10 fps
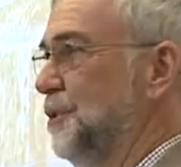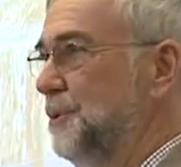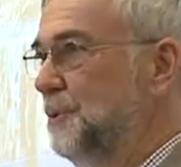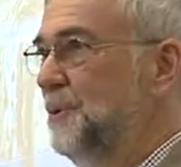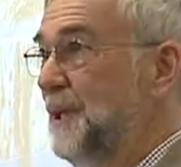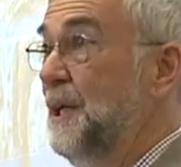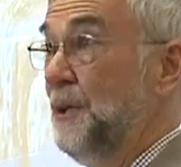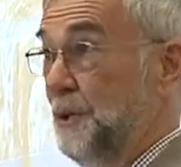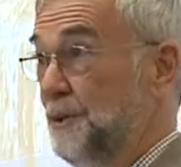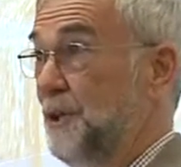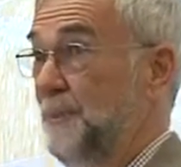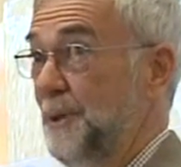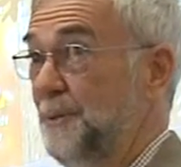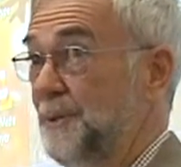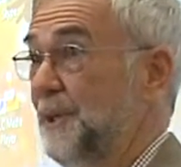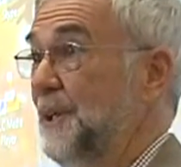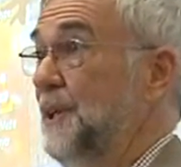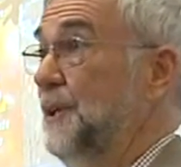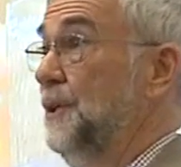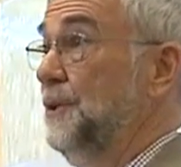to contribute,
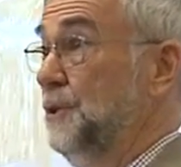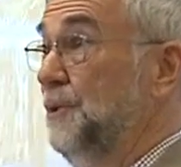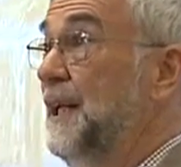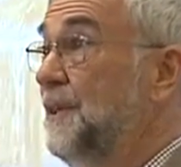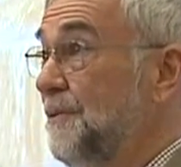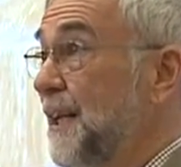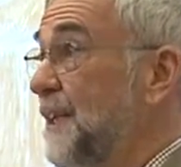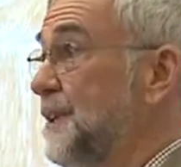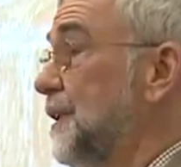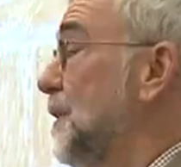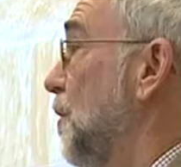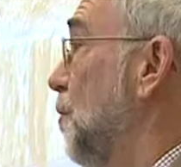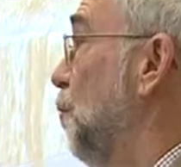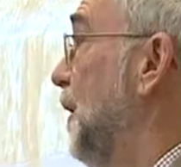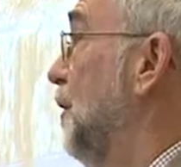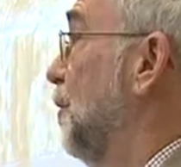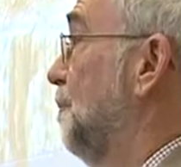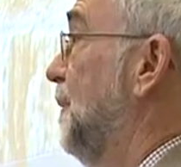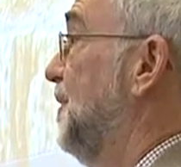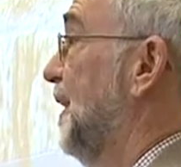to innovate, we
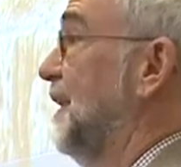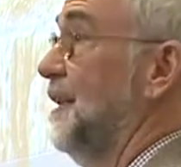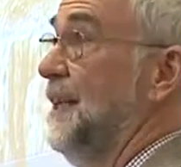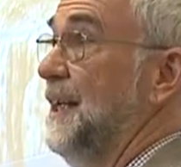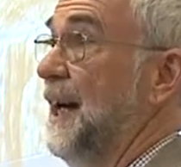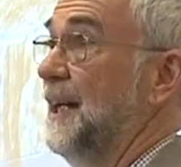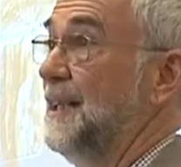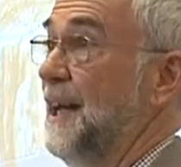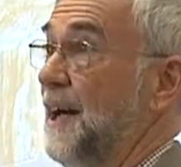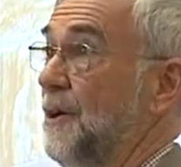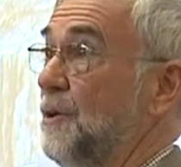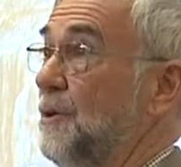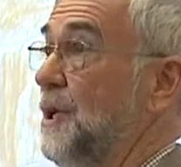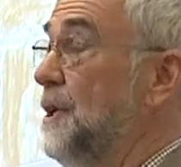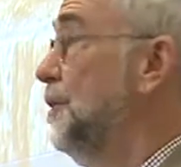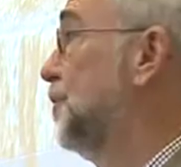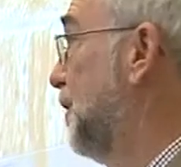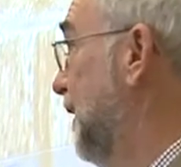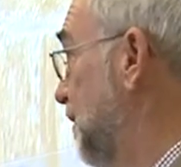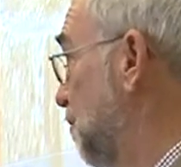look particularly at how
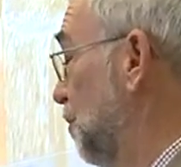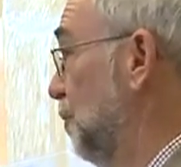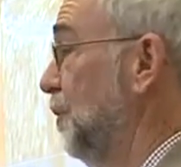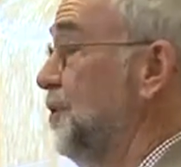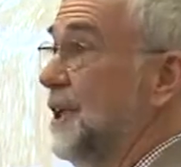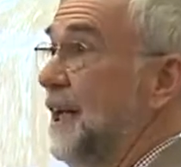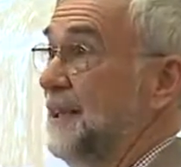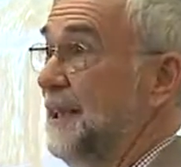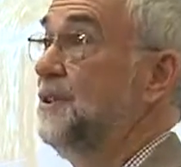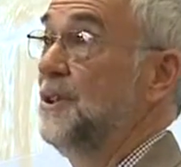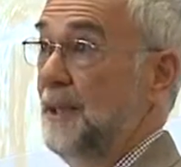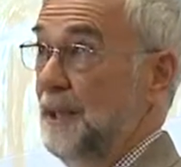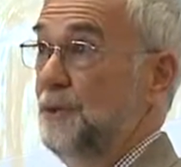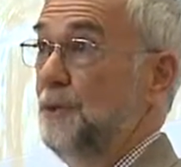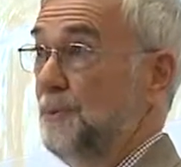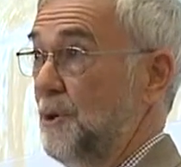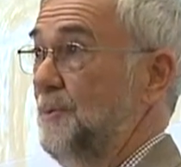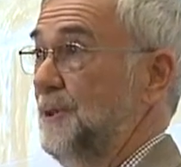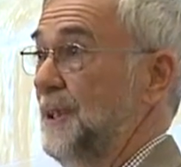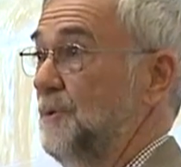trade rules and intellectual
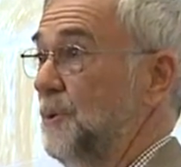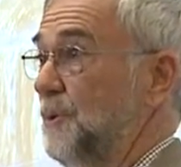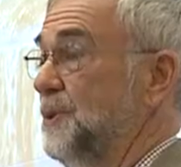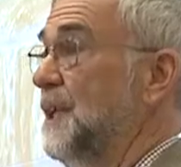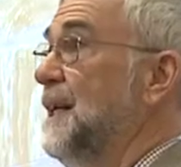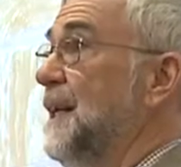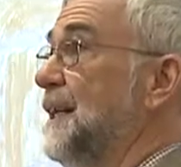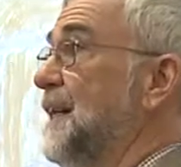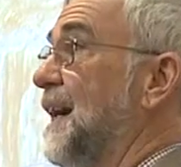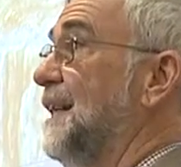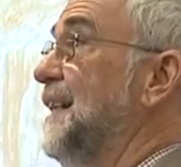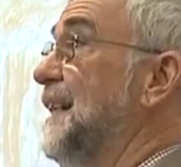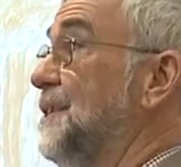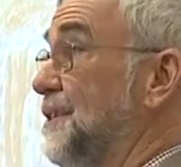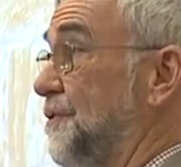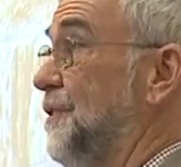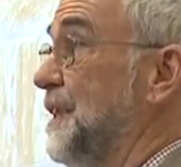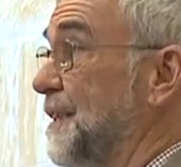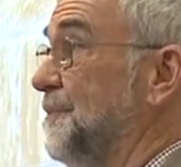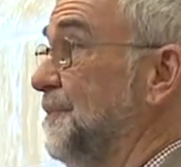property rules can
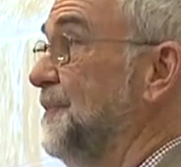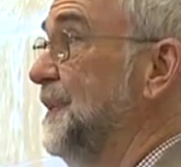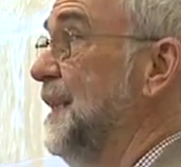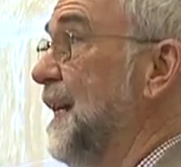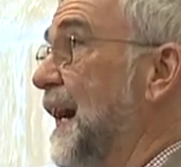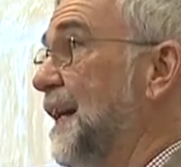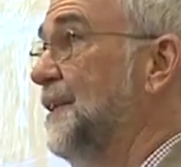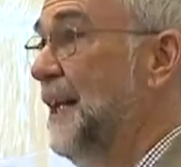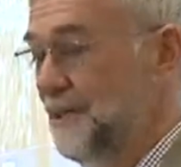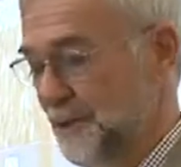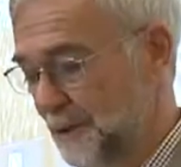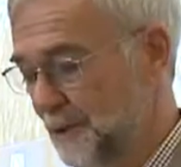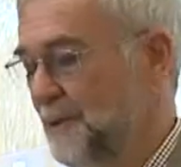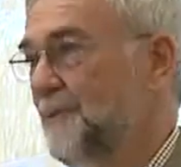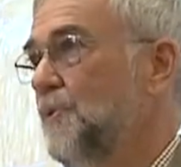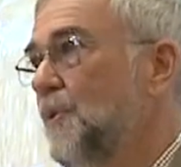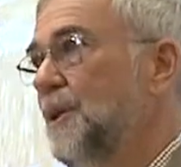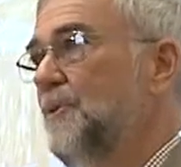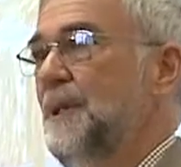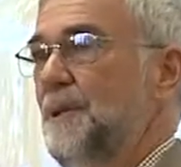interfere. And that's a lot of the
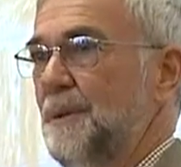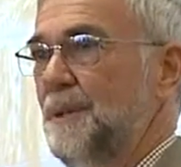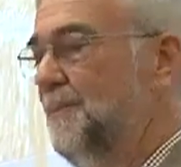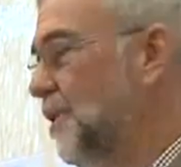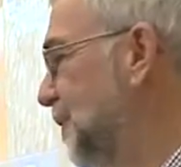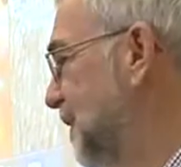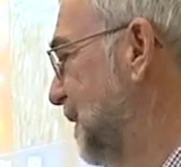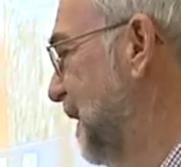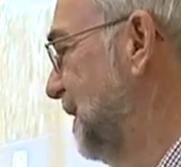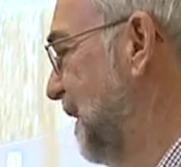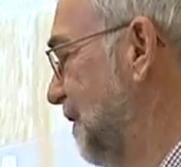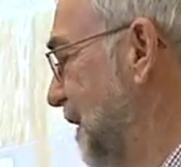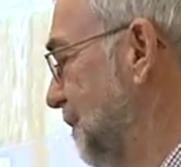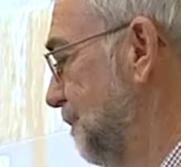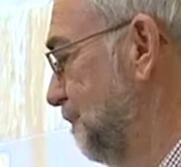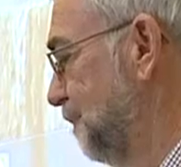work we do at the moment in that area.